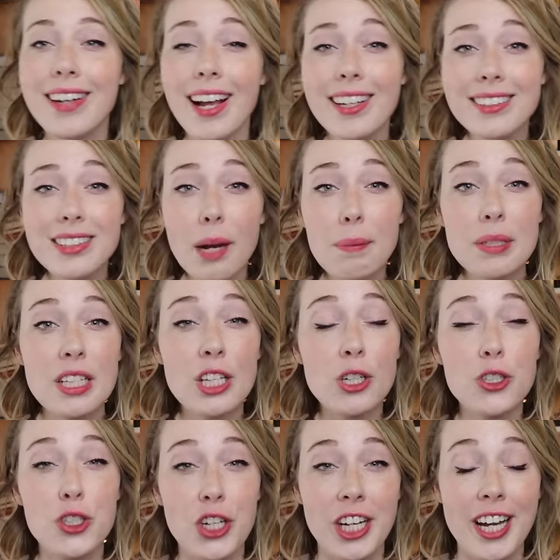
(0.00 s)
Next up is a
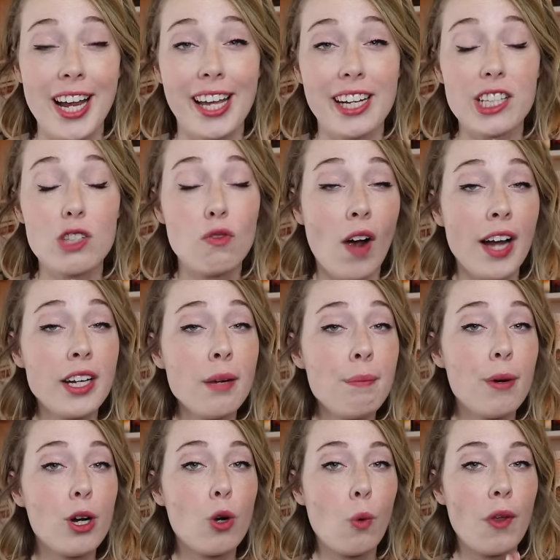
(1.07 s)
little tricky, and it's find a
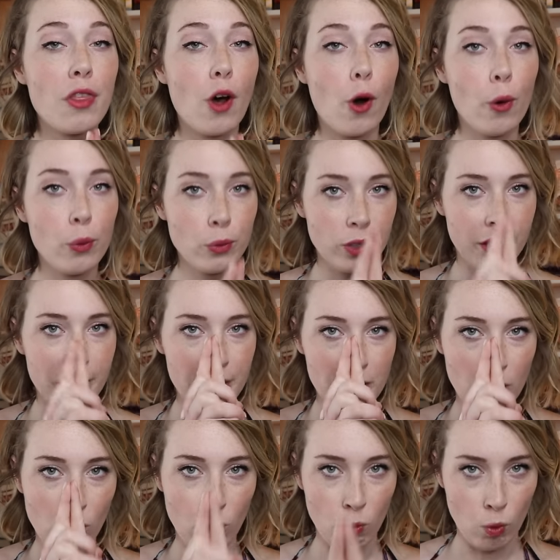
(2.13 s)
book with
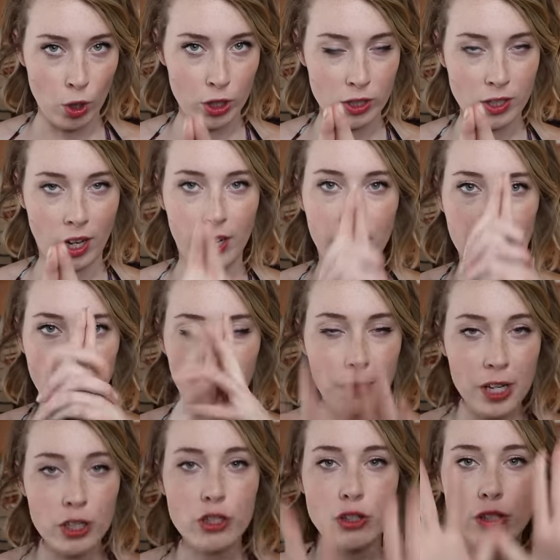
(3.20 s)
only words on it. No
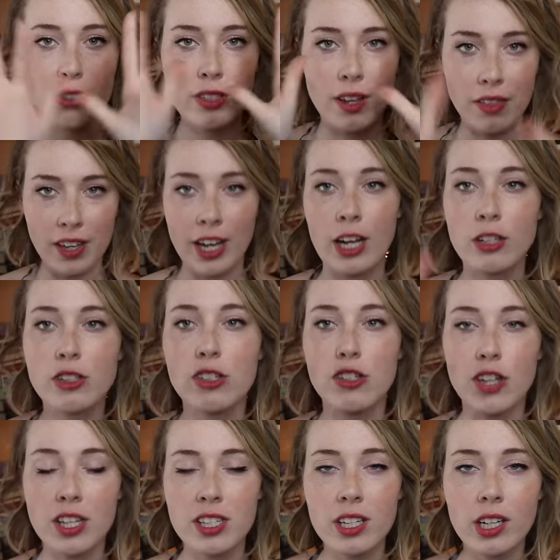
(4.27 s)
pictures, nothing else,
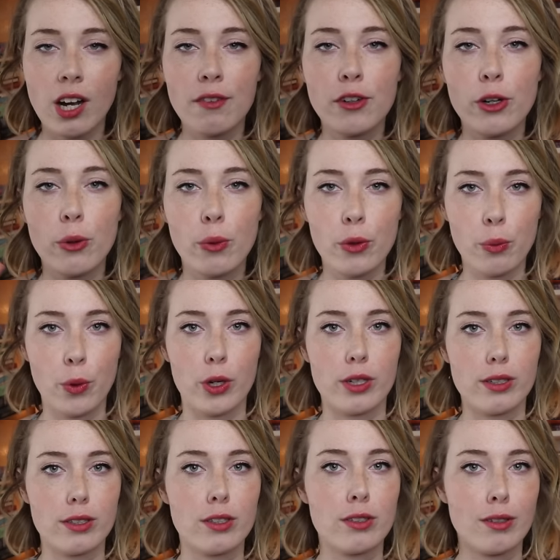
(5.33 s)
just a cover with
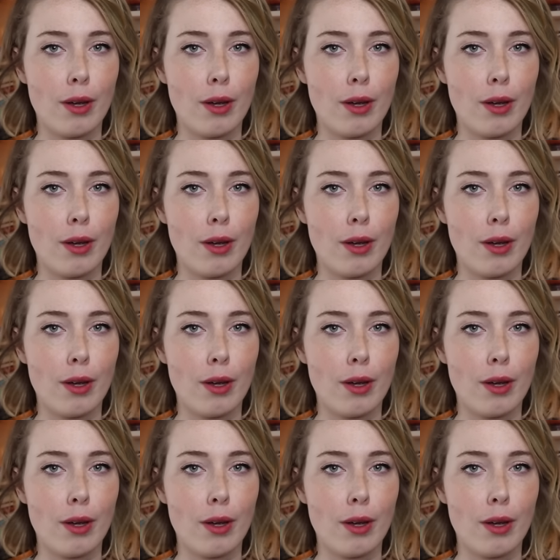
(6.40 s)
words.